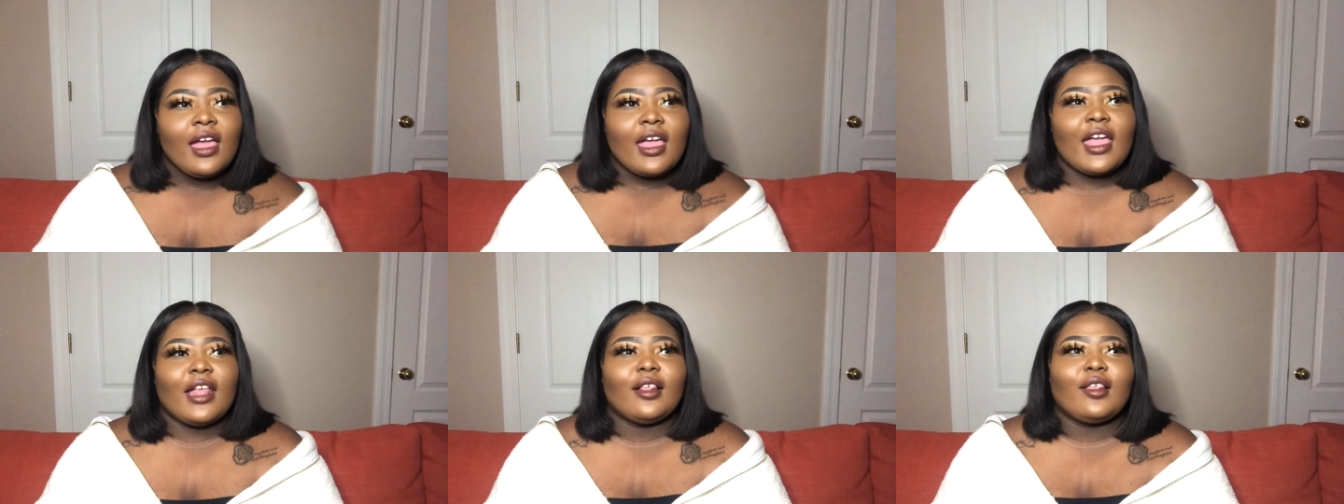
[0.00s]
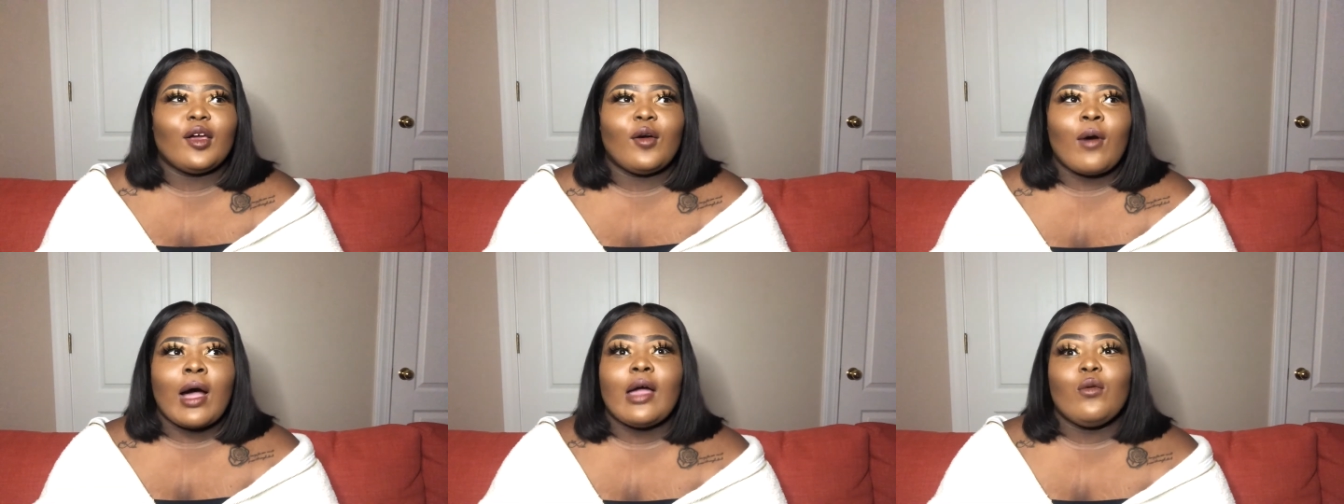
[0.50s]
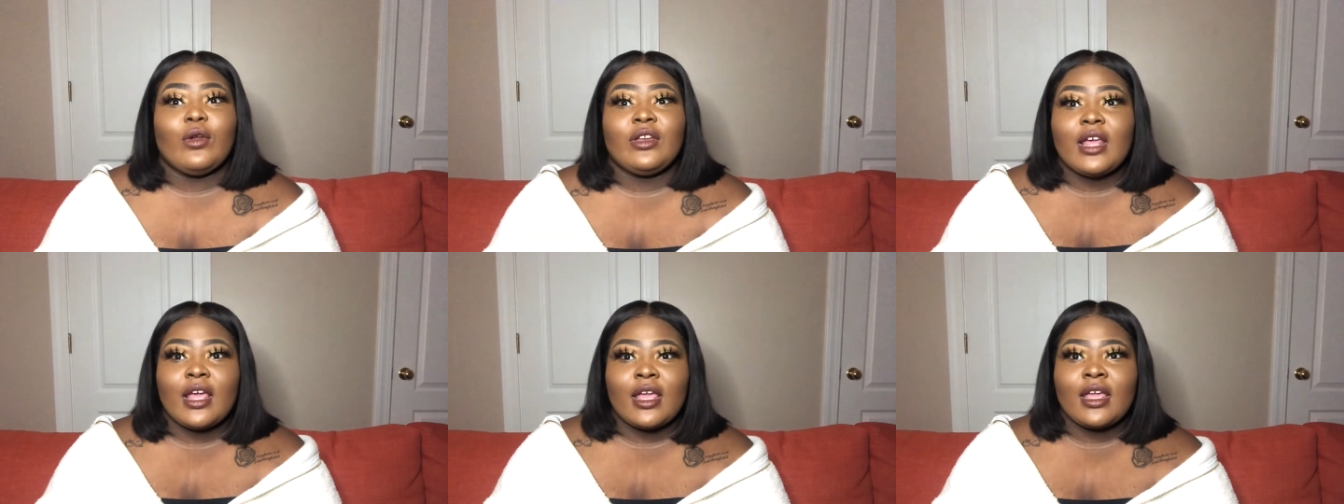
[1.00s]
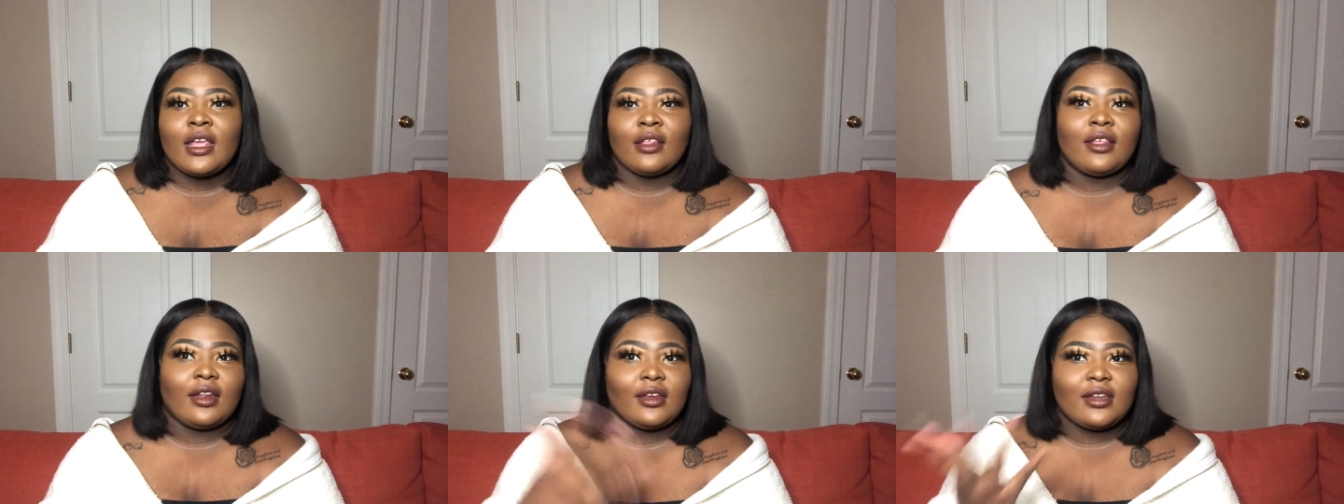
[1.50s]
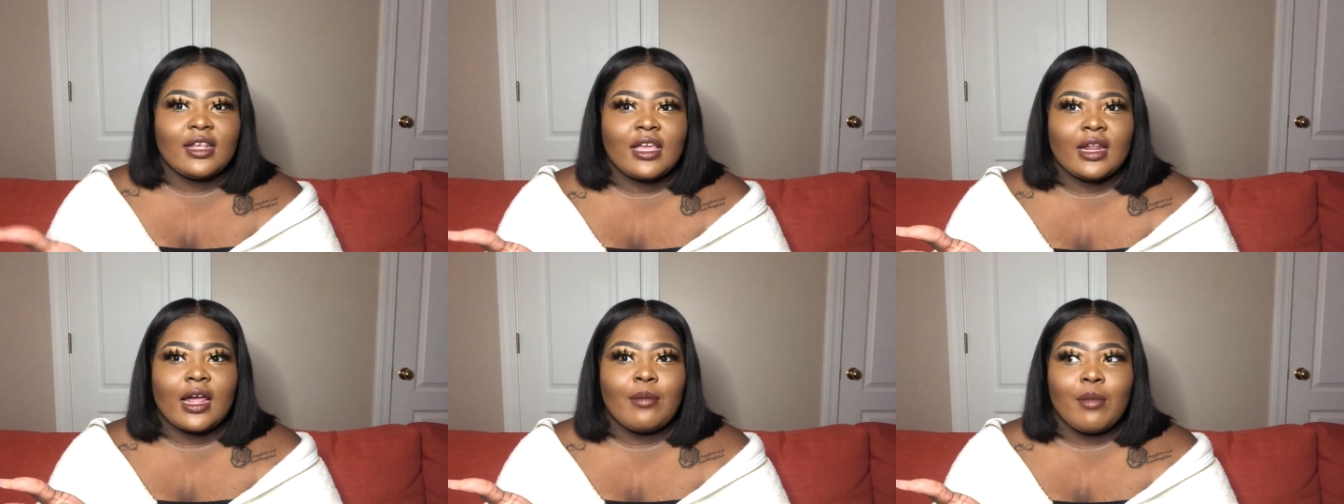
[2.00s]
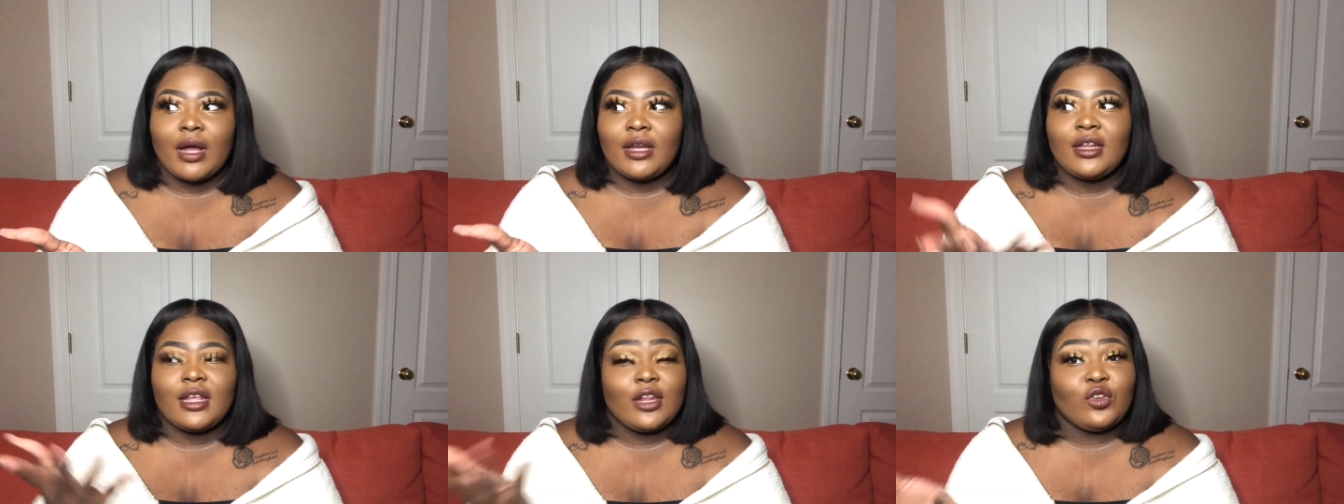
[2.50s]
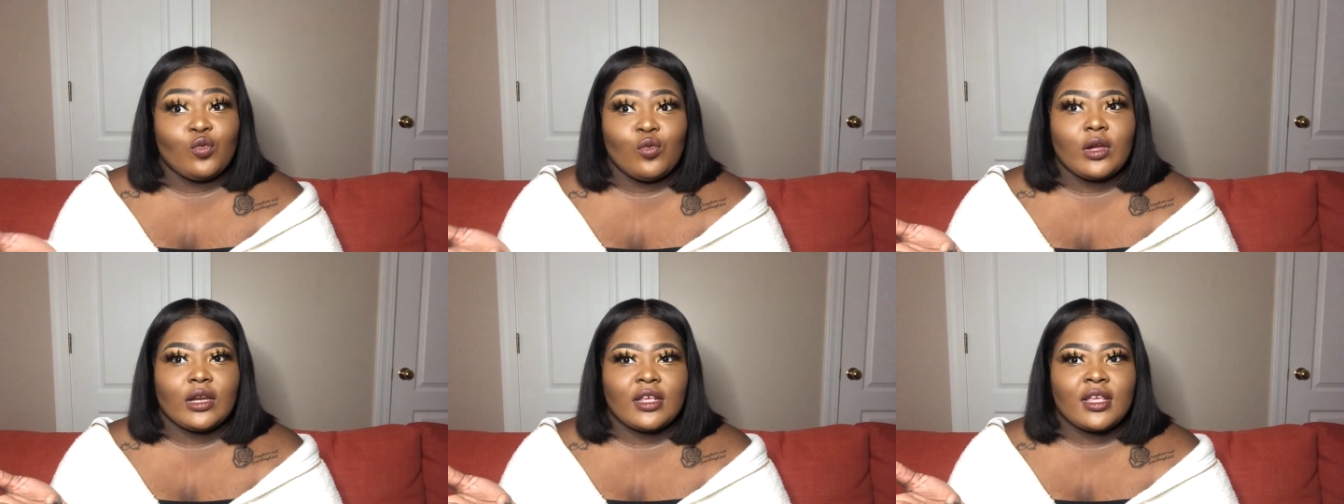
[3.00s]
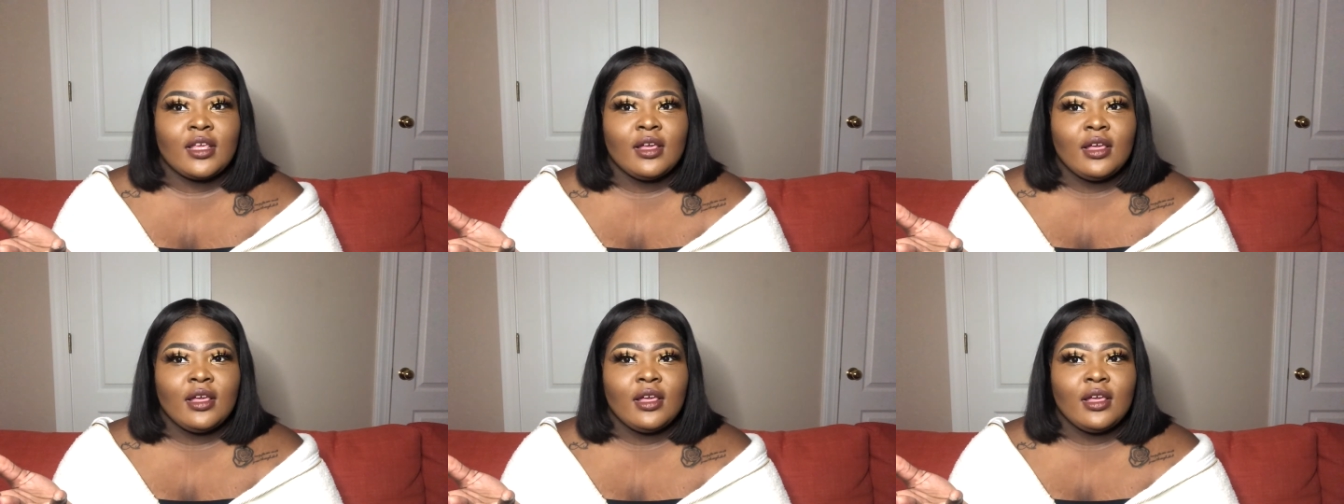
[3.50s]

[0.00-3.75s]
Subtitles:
and so I would take, instead of 10, I might take 20.